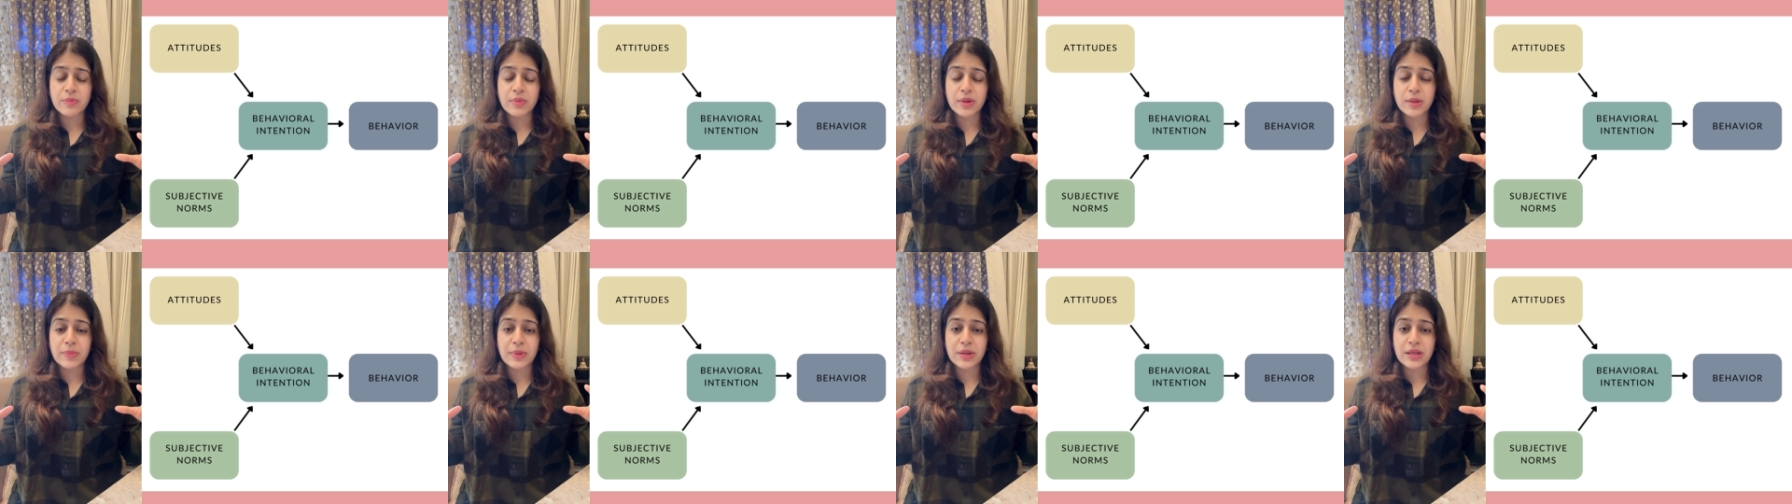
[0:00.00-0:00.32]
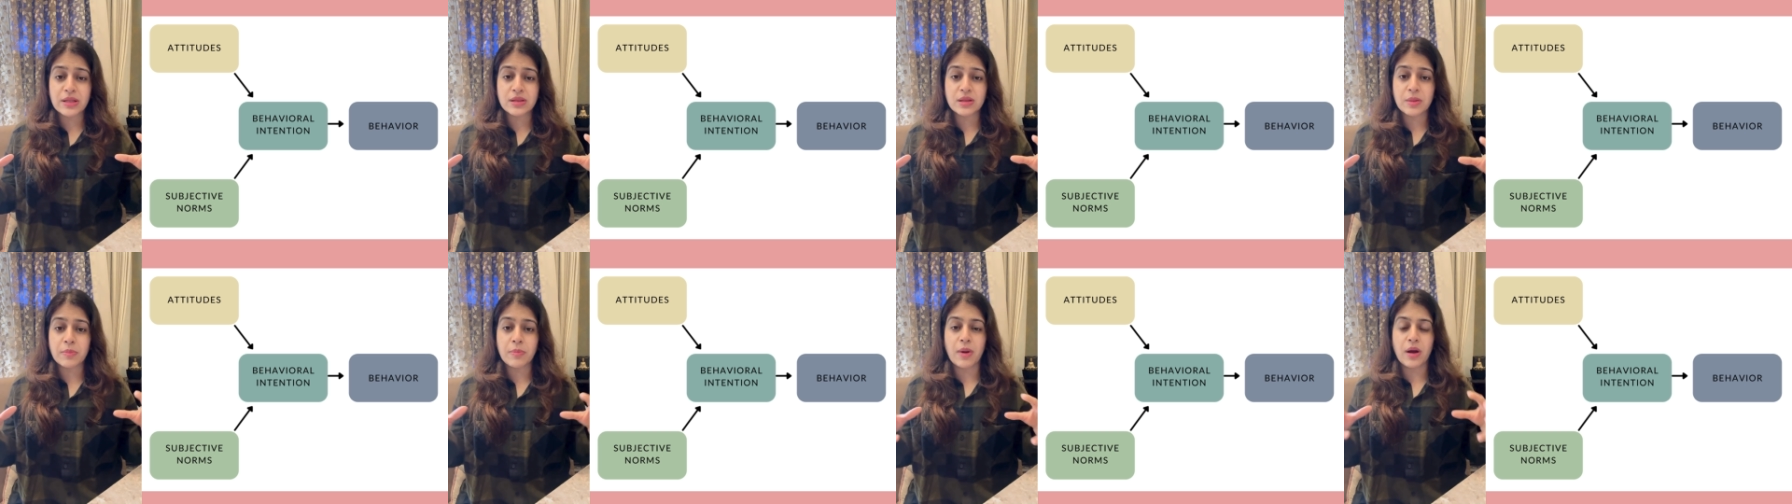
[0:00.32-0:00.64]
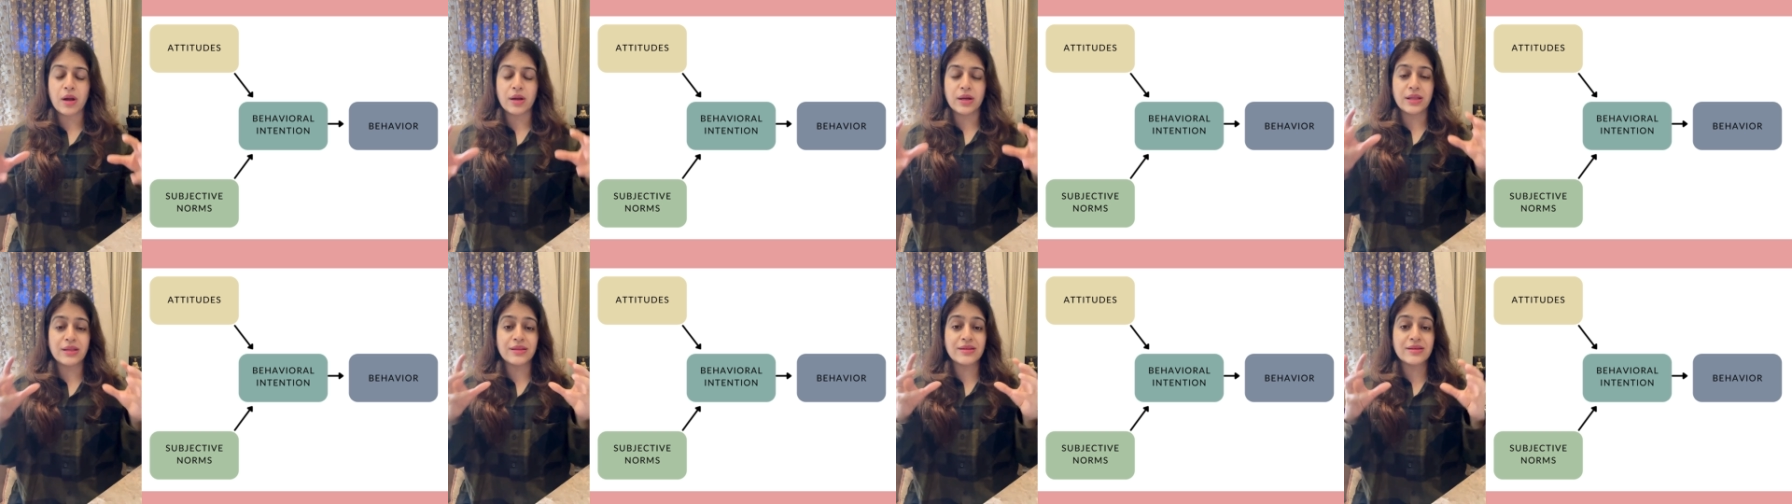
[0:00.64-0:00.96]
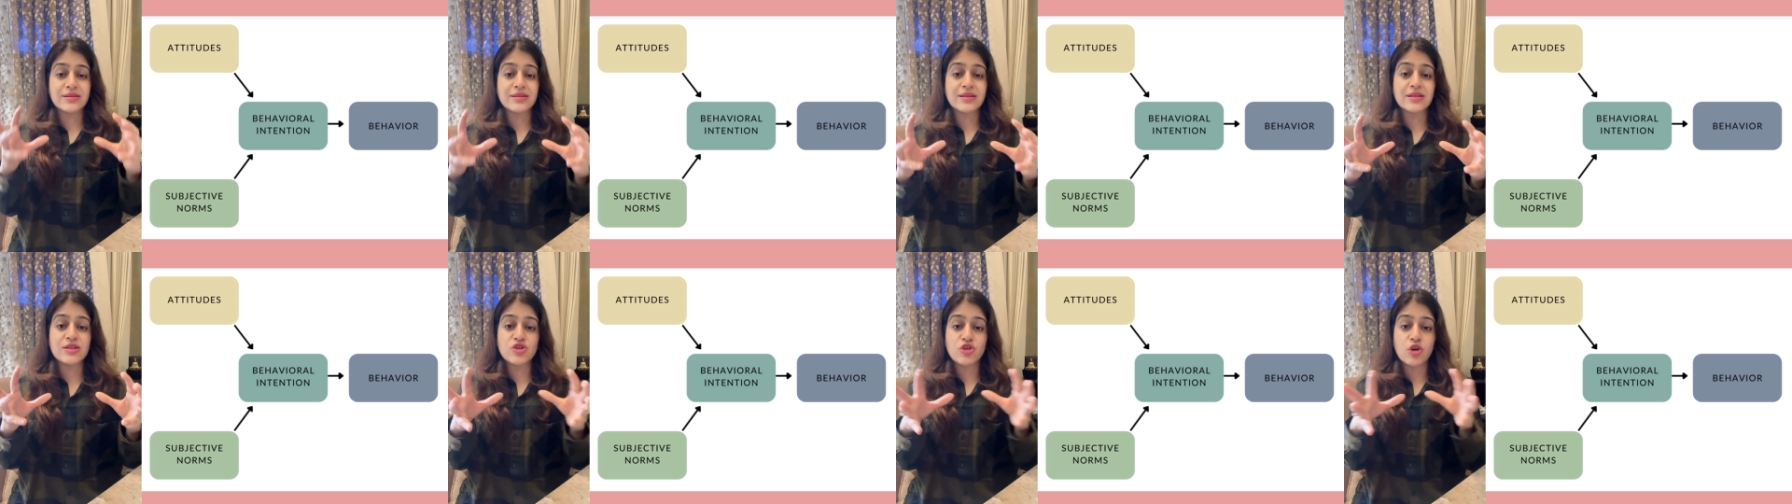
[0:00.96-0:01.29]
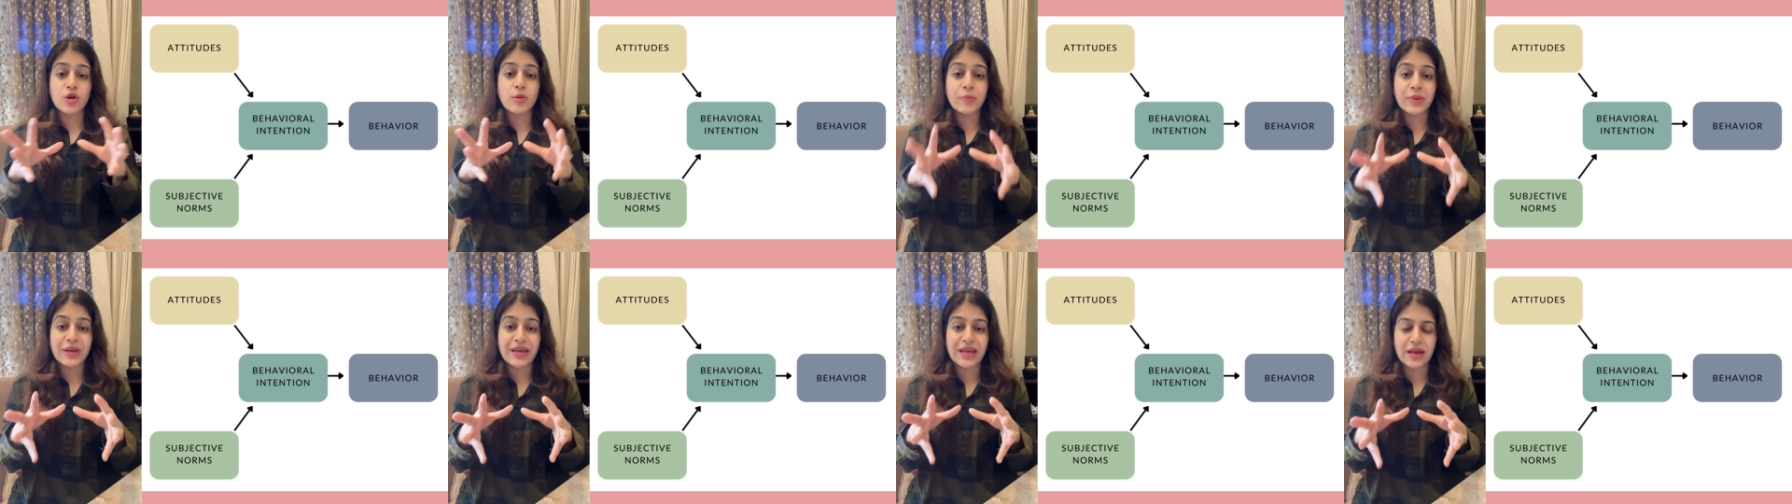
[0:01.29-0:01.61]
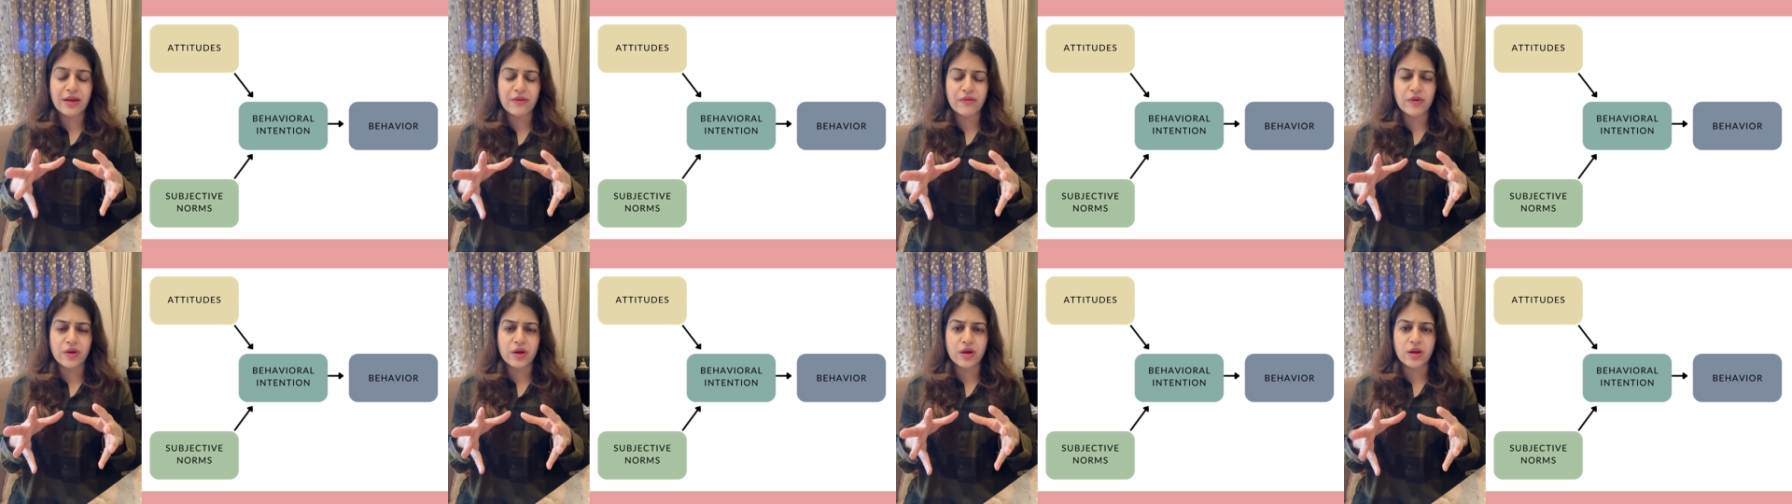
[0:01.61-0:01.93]
people in the party. This is your
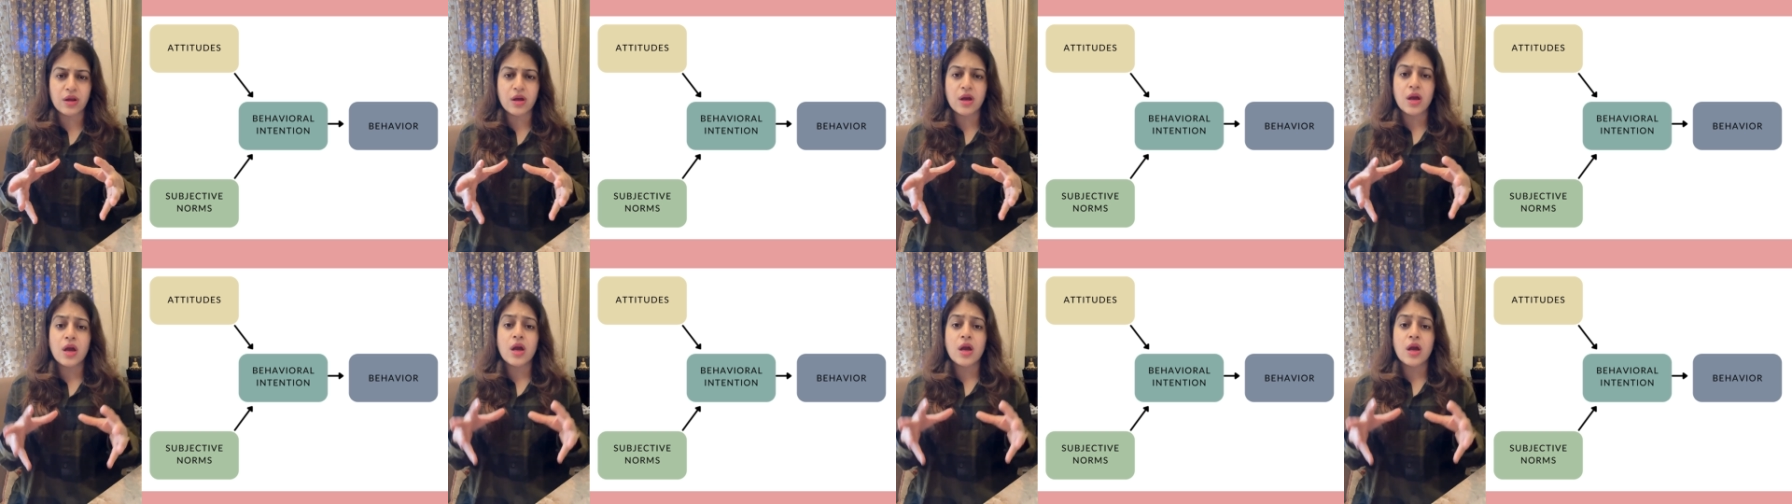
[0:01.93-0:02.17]
behavior.